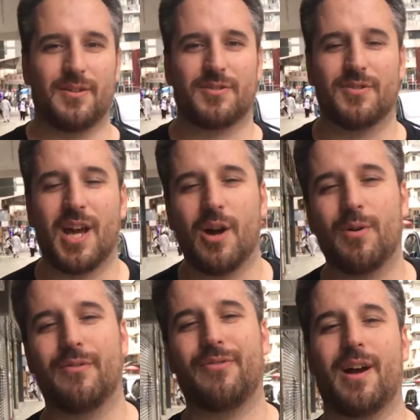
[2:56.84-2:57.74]
So now
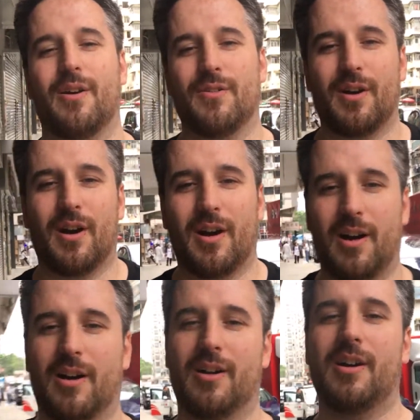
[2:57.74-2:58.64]
we've found
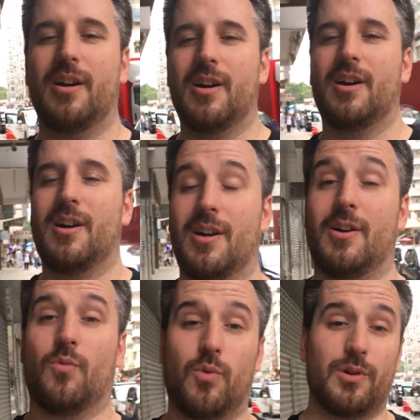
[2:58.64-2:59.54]
our
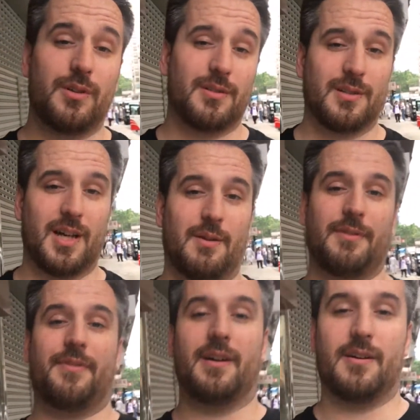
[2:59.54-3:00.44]
wood and we
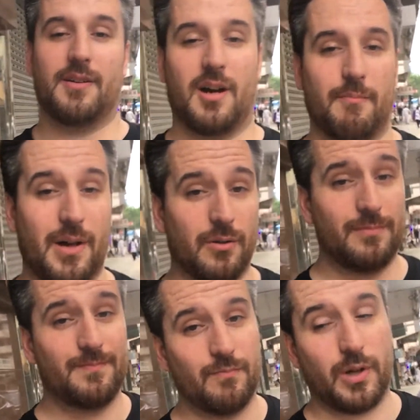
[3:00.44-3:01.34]
found our metal.
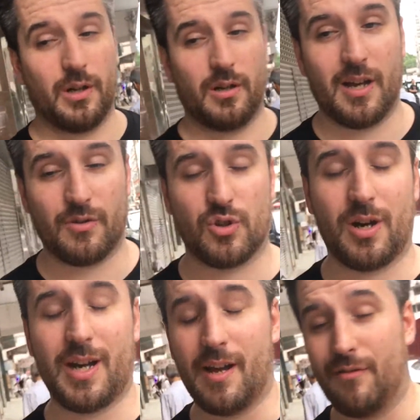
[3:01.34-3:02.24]
We're now
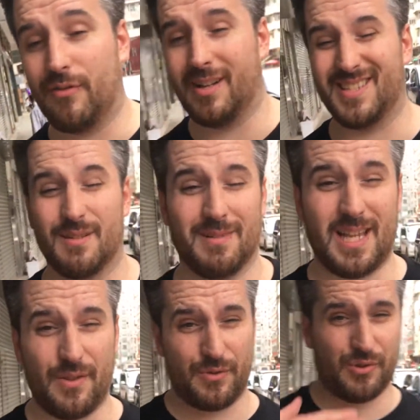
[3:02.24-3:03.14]
try and find some
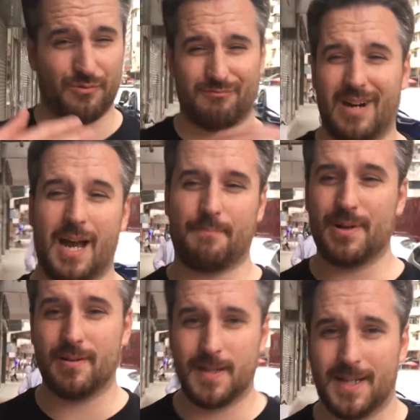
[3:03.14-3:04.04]
leather to wrap
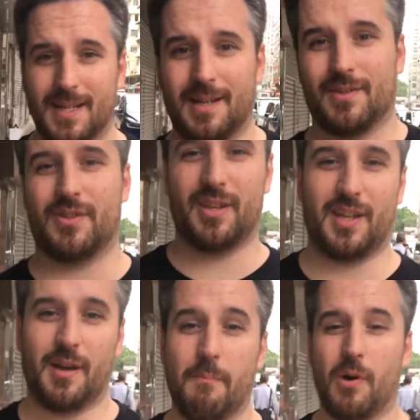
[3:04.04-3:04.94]

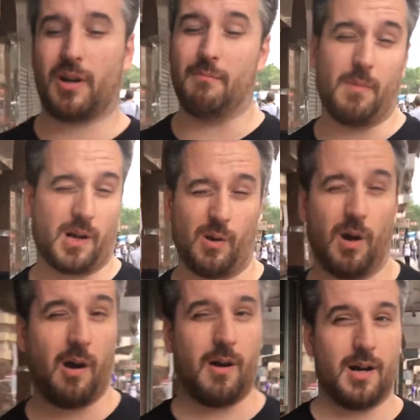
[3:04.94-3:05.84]
the pocket
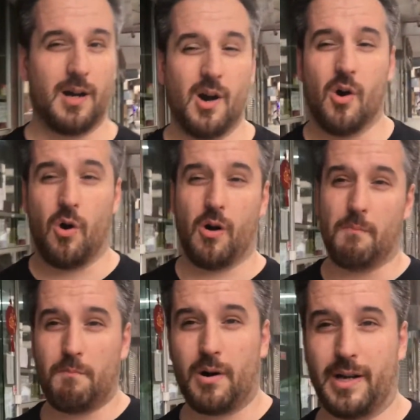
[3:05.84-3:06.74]
makiwara or
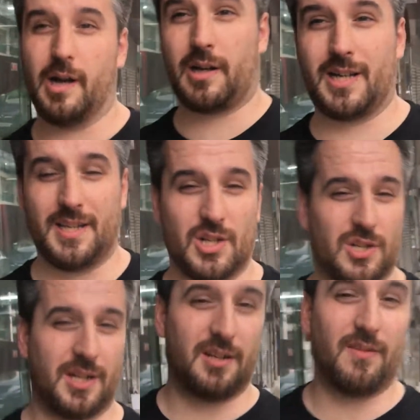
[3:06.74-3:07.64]
pocket
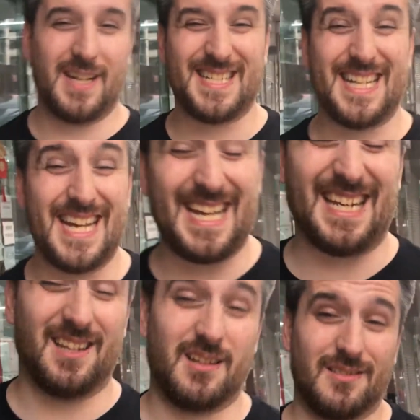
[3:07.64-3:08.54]
conditioning device in
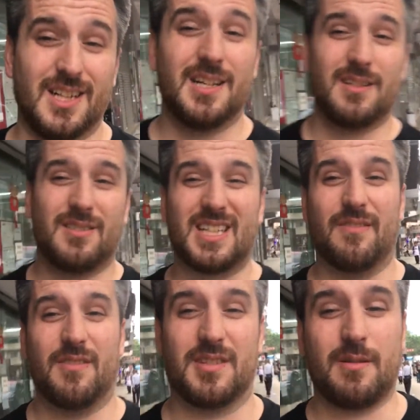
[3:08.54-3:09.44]
to
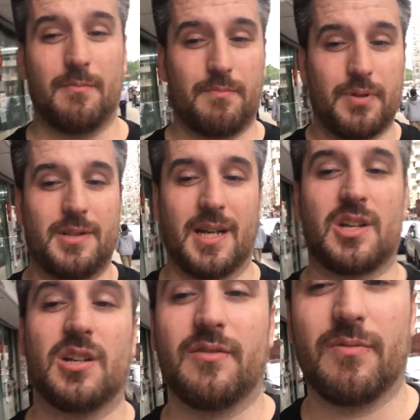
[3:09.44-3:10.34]
give us some
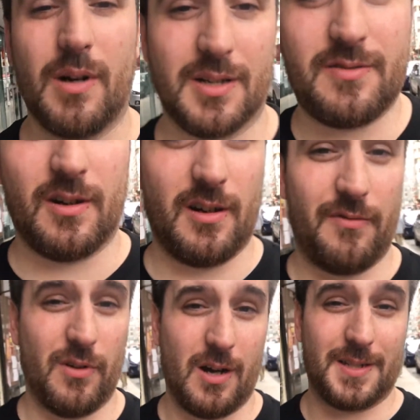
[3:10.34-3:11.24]
protection from
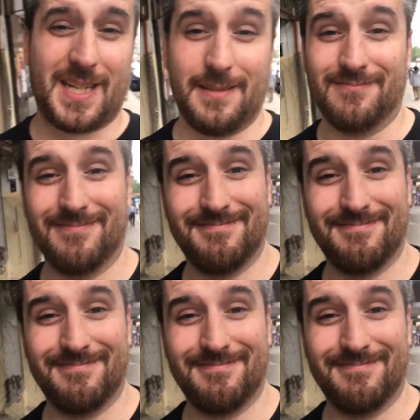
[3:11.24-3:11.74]
for our skin.